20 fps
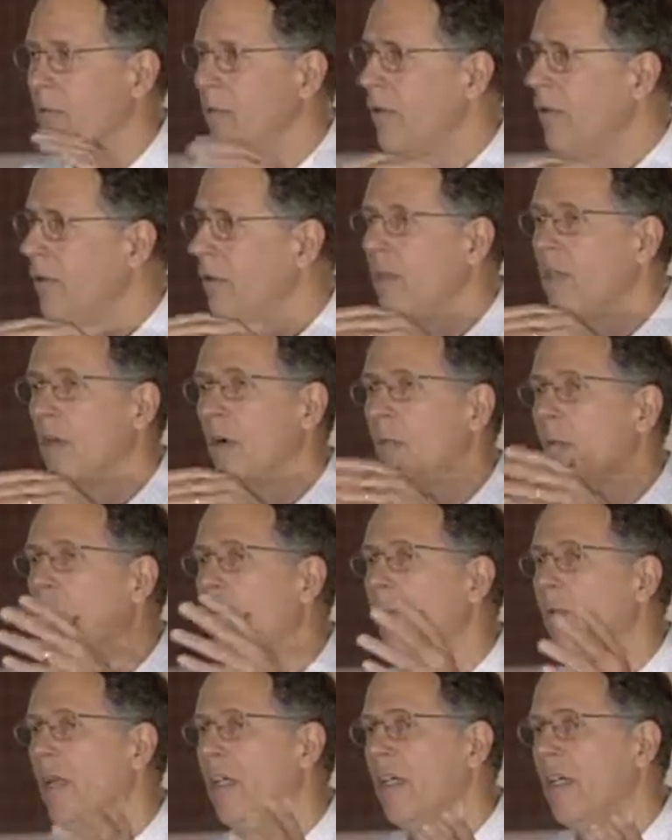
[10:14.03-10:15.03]
We you know
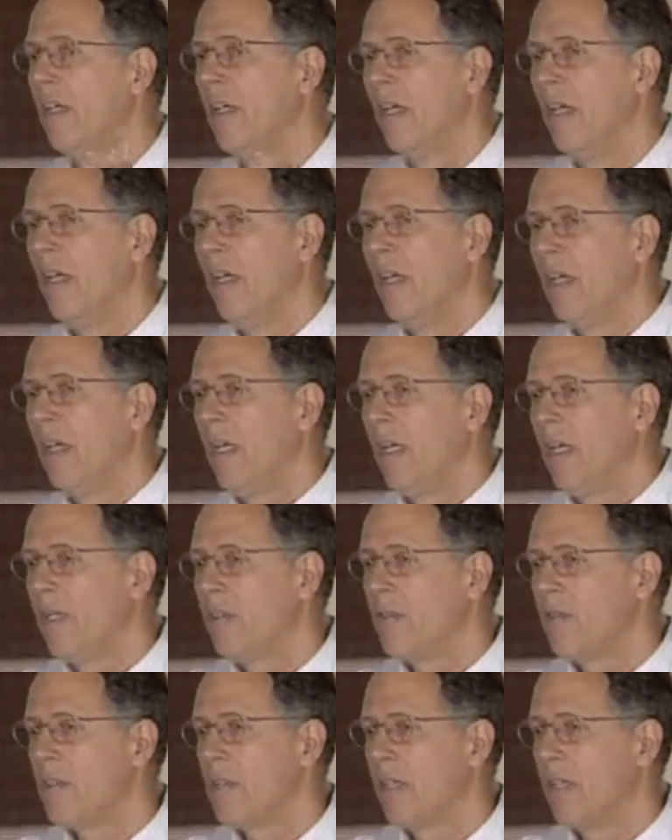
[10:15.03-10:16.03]
we're really
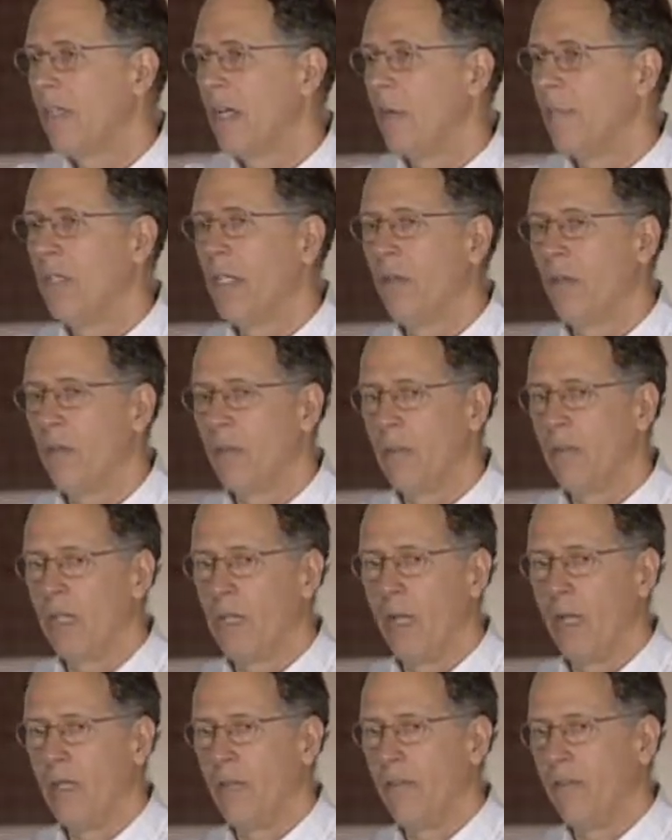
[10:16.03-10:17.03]
interested. I mean, you know, a
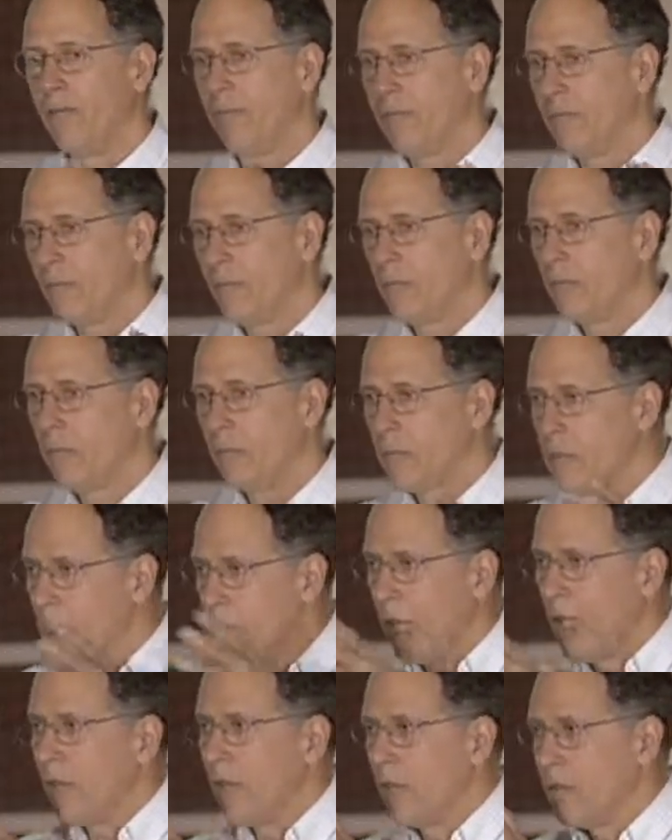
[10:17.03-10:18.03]
lot of
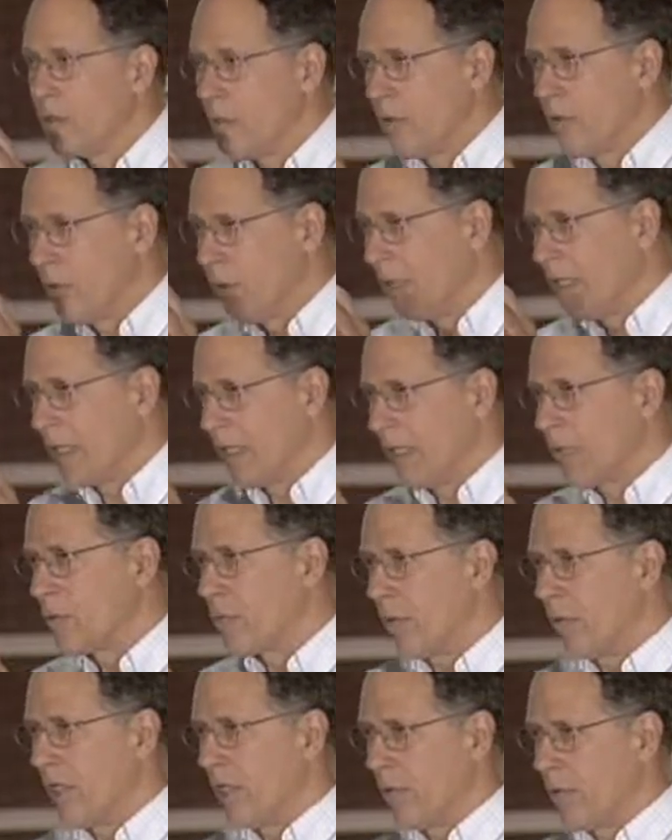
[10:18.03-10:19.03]
designers are doing things
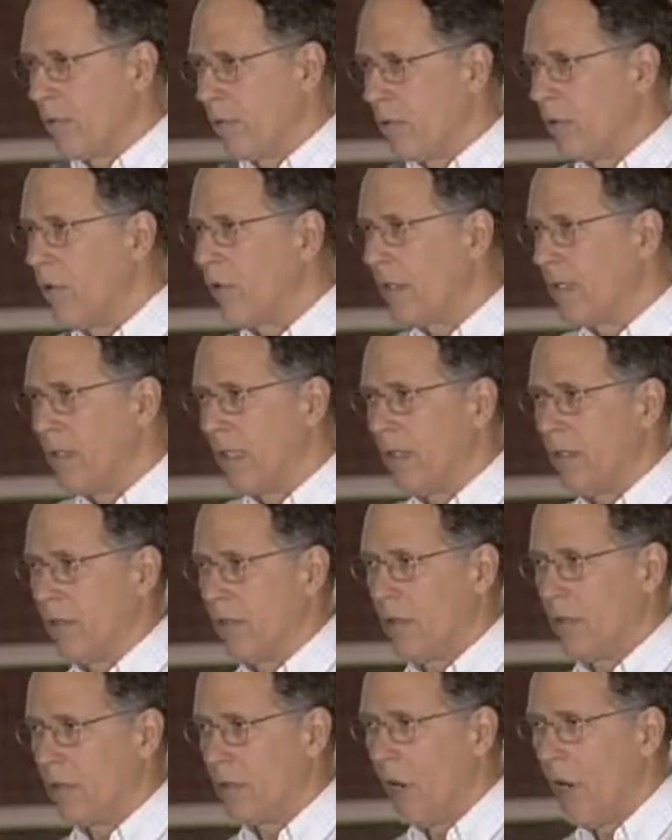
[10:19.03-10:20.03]
where they're they're looking
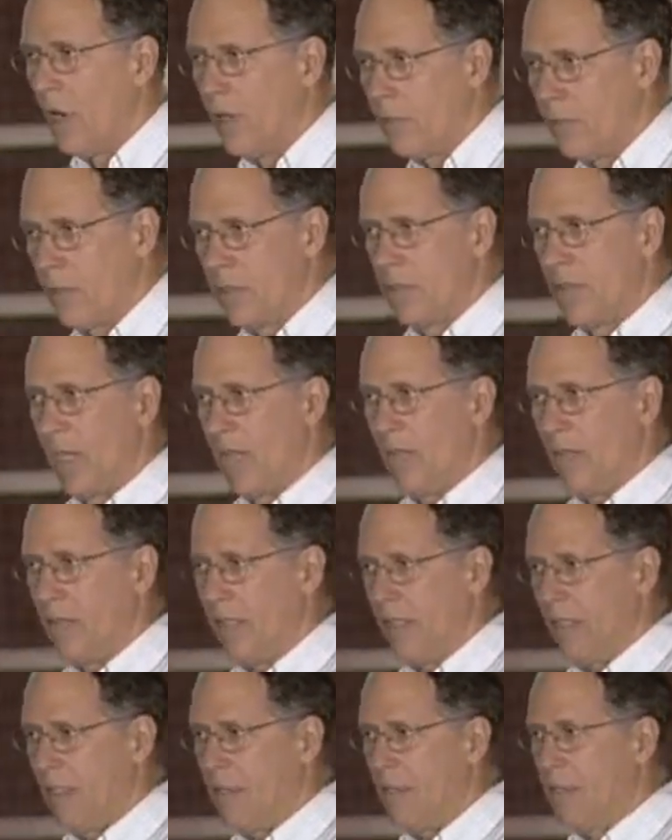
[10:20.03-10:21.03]
at the garden side of
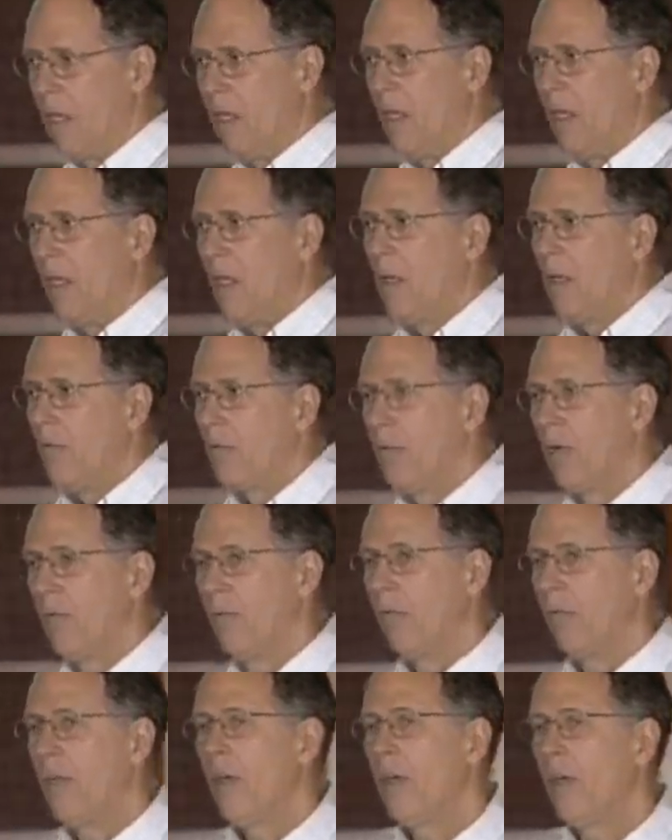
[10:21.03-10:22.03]
things
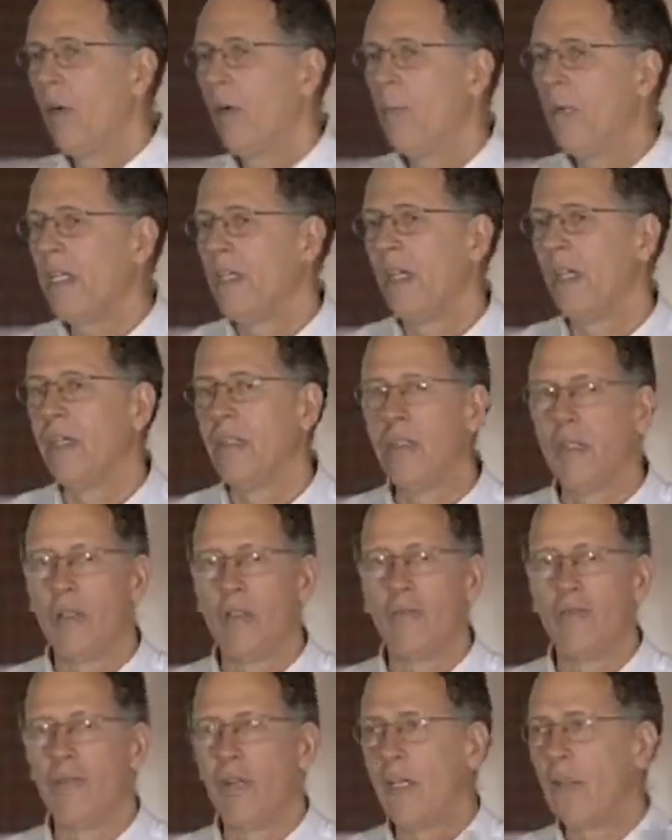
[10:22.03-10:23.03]
but we're hoping that you
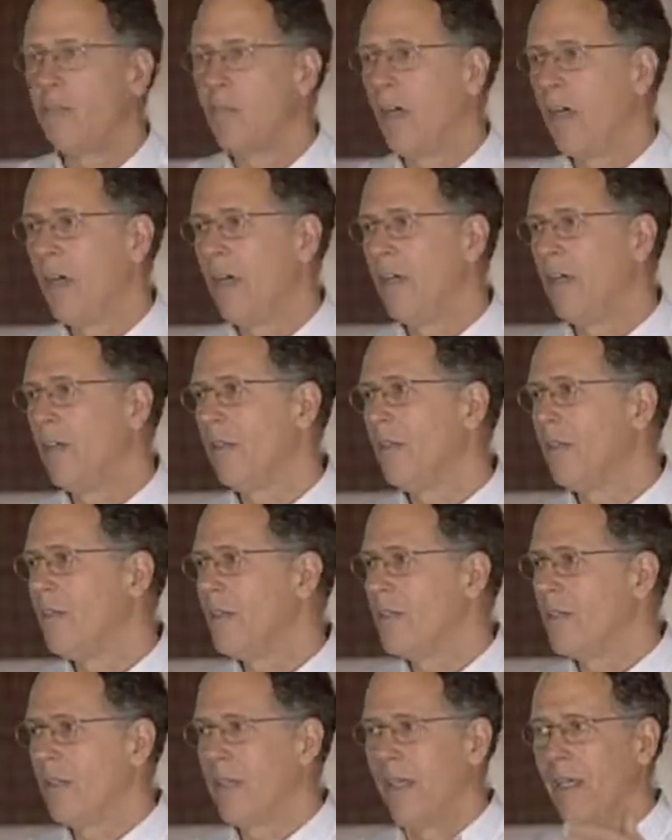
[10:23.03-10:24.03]
know Fred
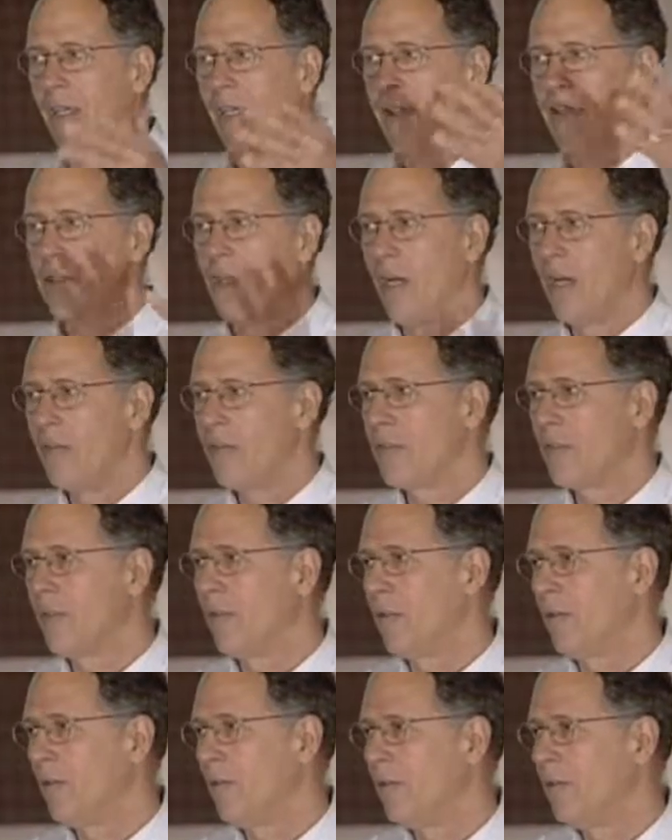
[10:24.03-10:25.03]
Meyers and
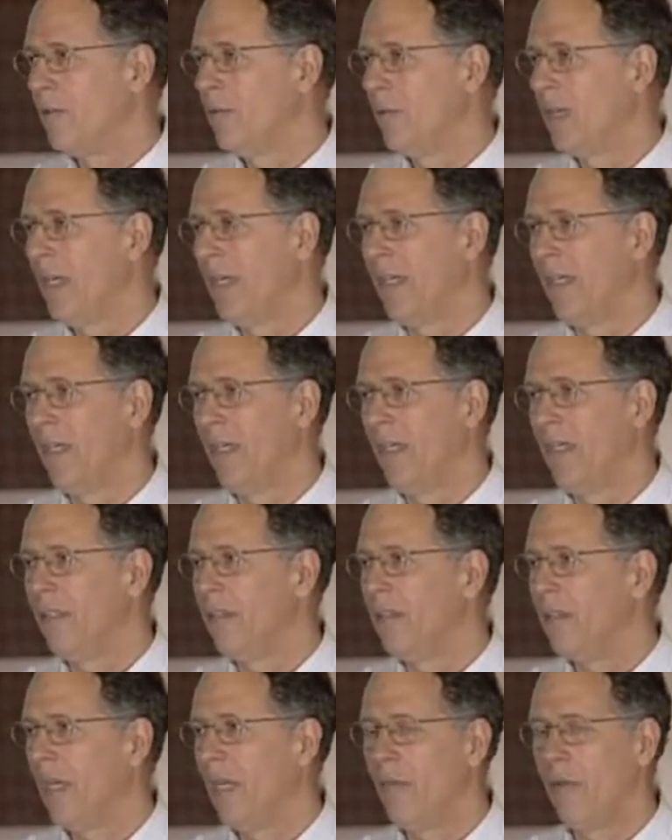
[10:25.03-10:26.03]
Costco
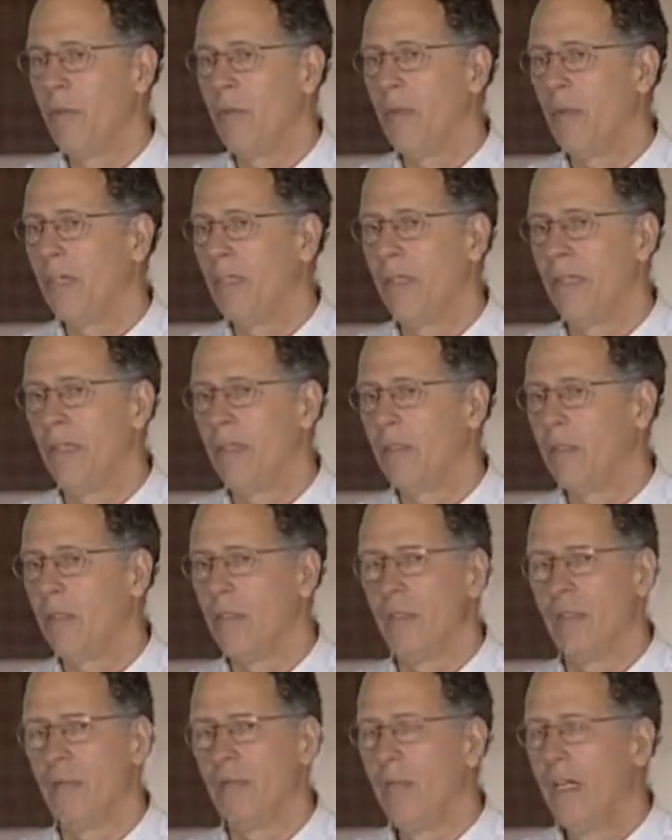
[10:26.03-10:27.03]
and everybody out, you
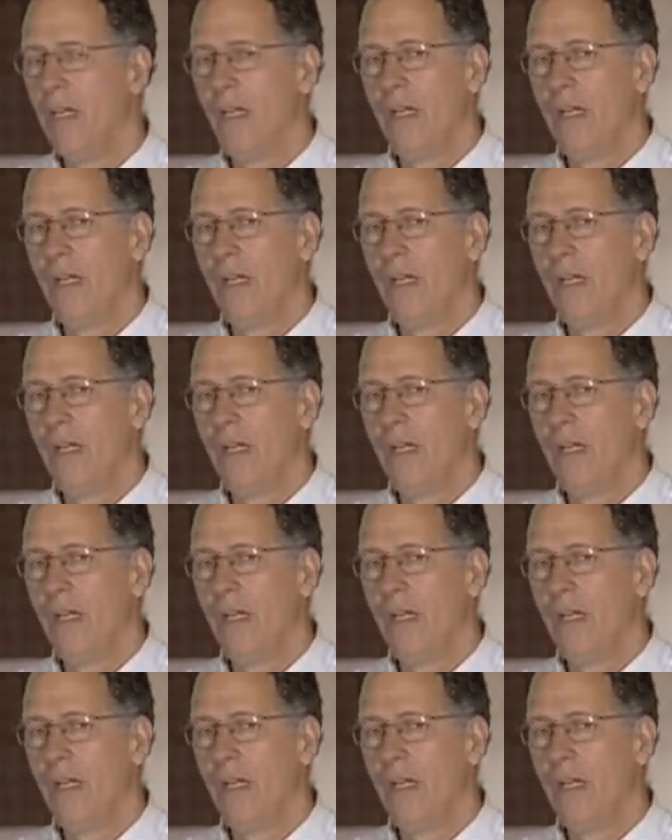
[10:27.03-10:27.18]
know,